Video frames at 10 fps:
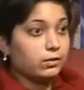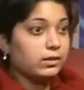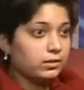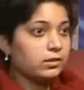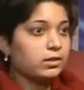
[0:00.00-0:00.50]

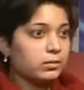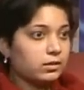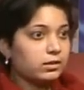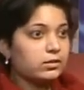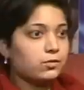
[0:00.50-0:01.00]
Indian
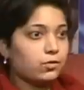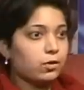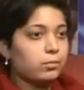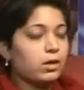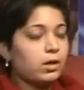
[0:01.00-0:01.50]
immigrants
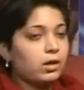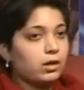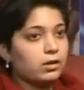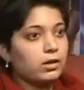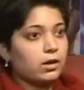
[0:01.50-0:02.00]
from
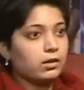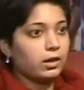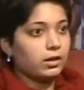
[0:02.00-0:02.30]
Iraq